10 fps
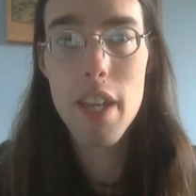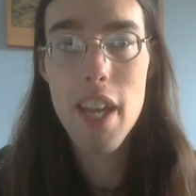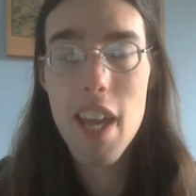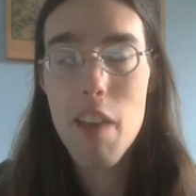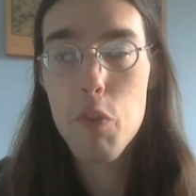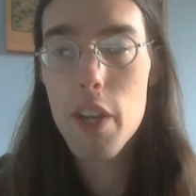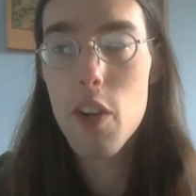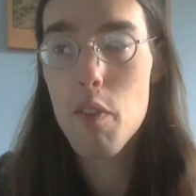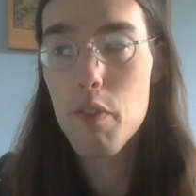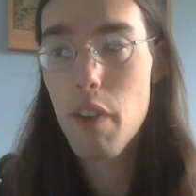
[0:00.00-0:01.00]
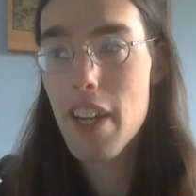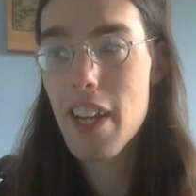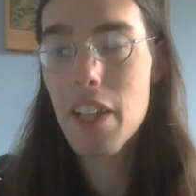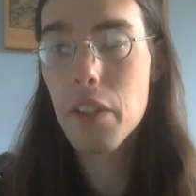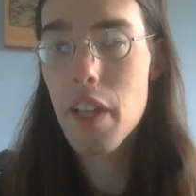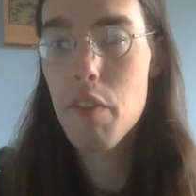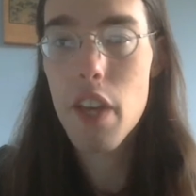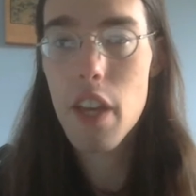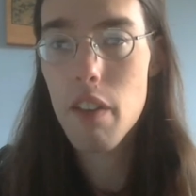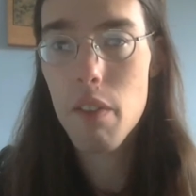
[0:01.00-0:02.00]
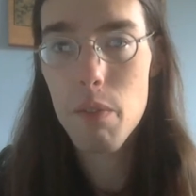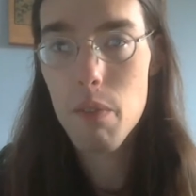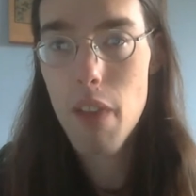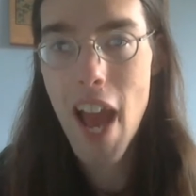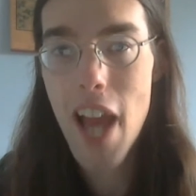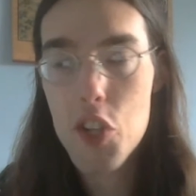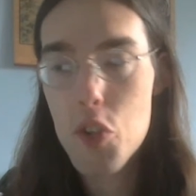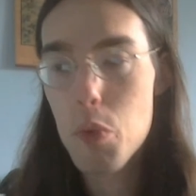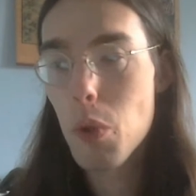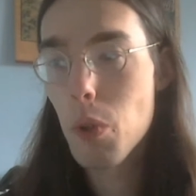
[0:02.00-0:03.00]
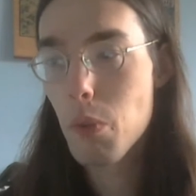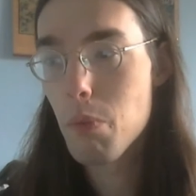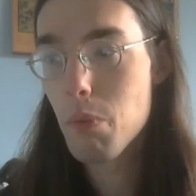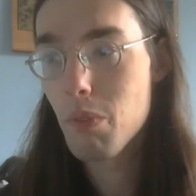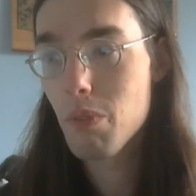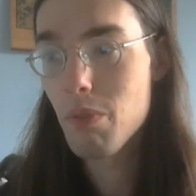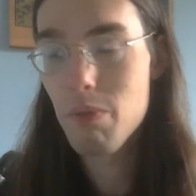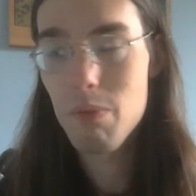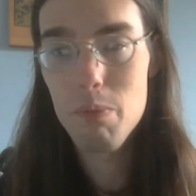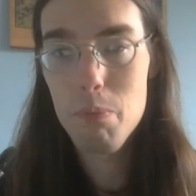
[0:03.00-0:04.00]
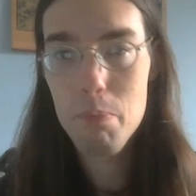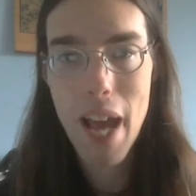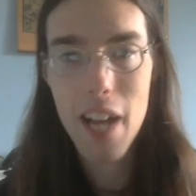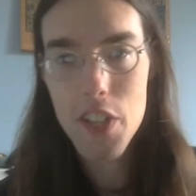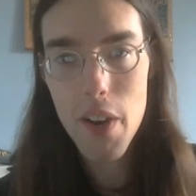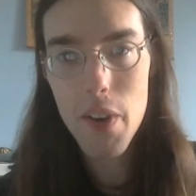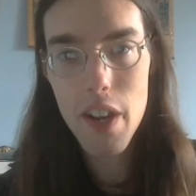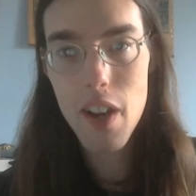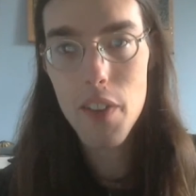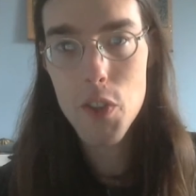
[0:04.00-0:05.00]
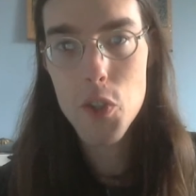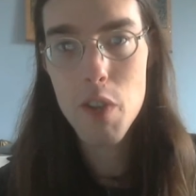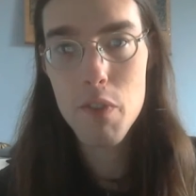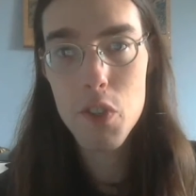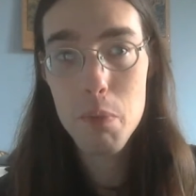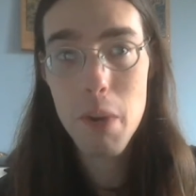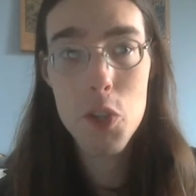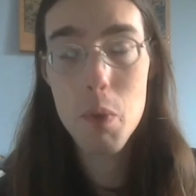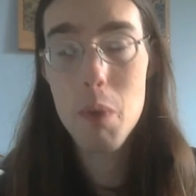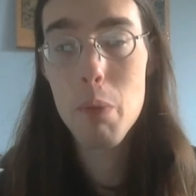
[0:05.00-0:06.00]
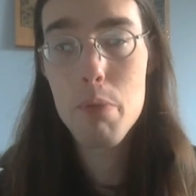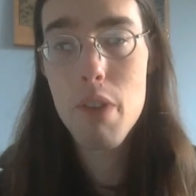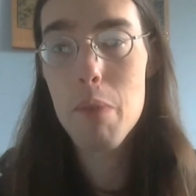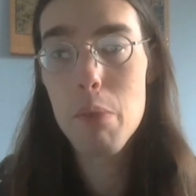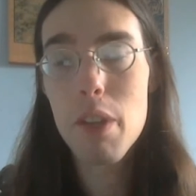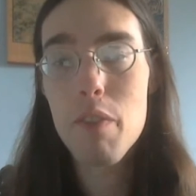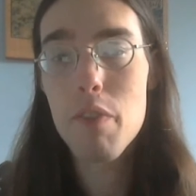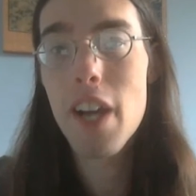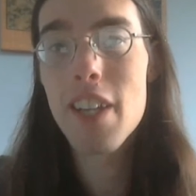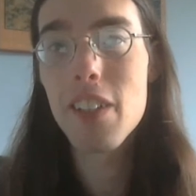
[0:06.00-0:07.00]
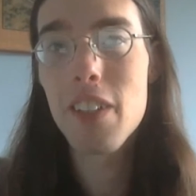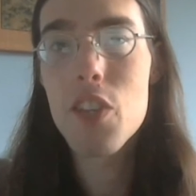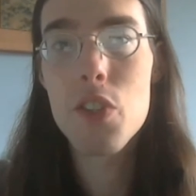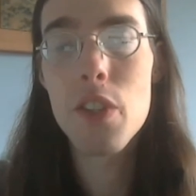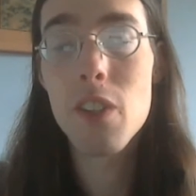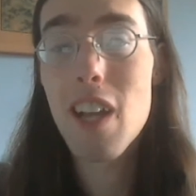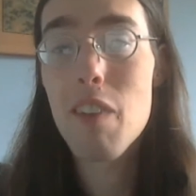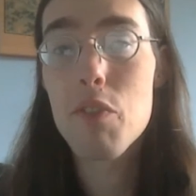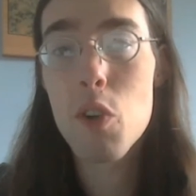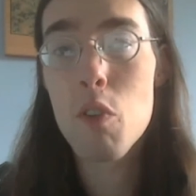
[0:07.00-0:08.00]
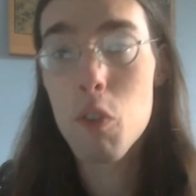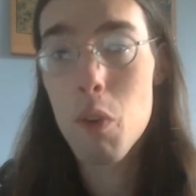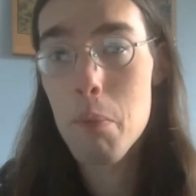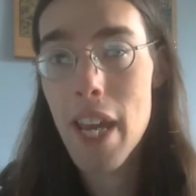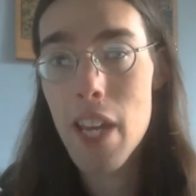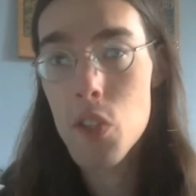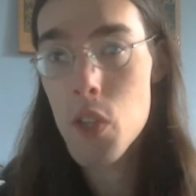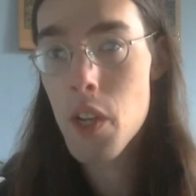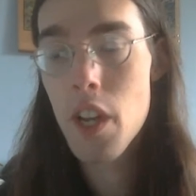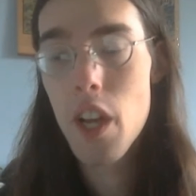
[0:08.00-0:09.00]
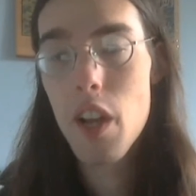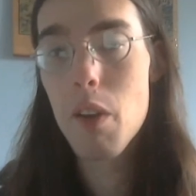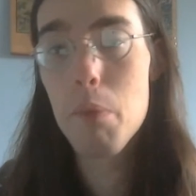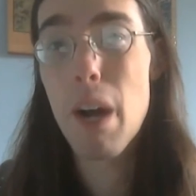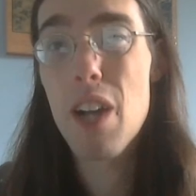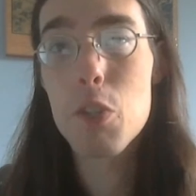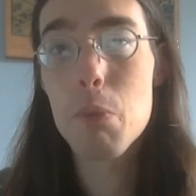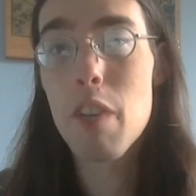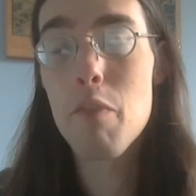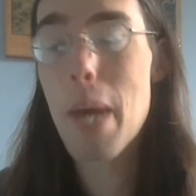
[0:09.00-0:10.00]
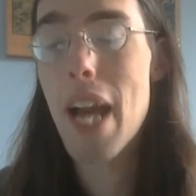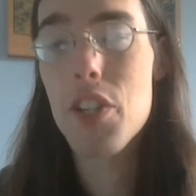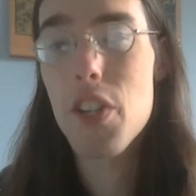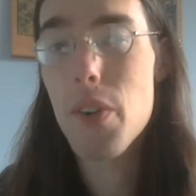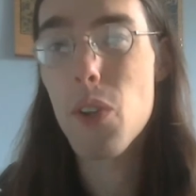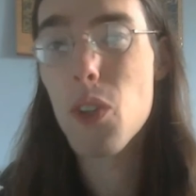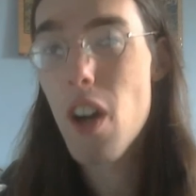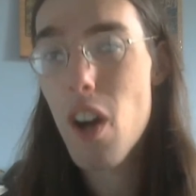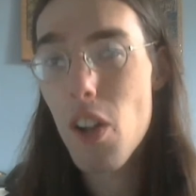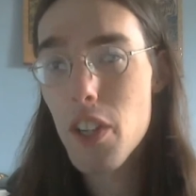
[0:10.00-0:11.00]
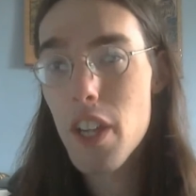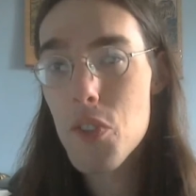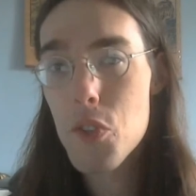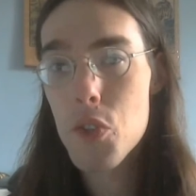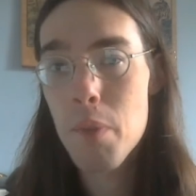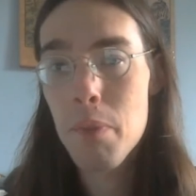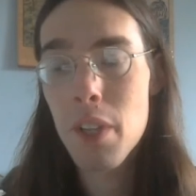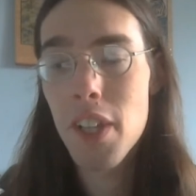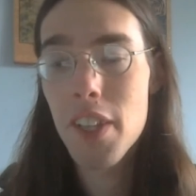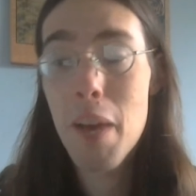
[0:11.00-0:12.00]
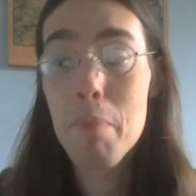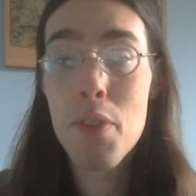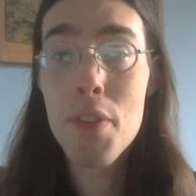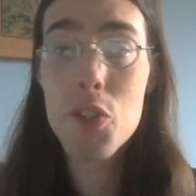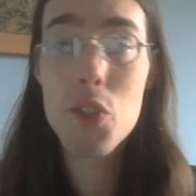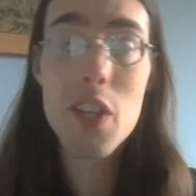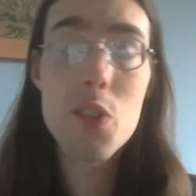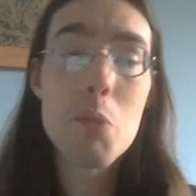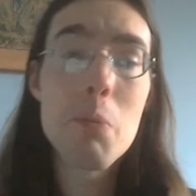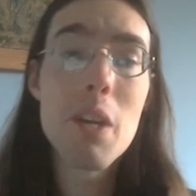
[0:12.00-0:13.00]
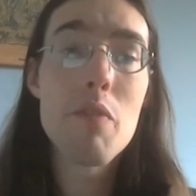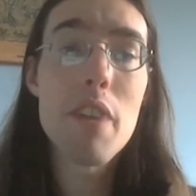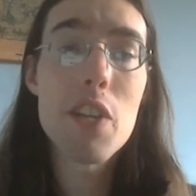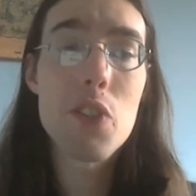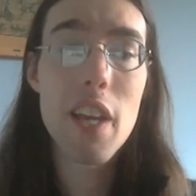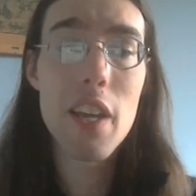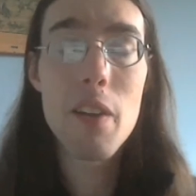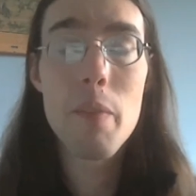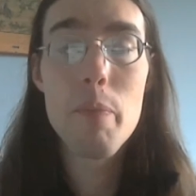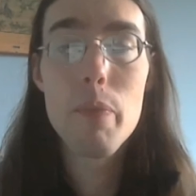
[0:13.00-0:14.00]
If we don't find any living, actual bacteria on the surface of Mars, we will probably find at least the leftover remains, possibly of bacterial colonies or something like that. But this needs to be investigated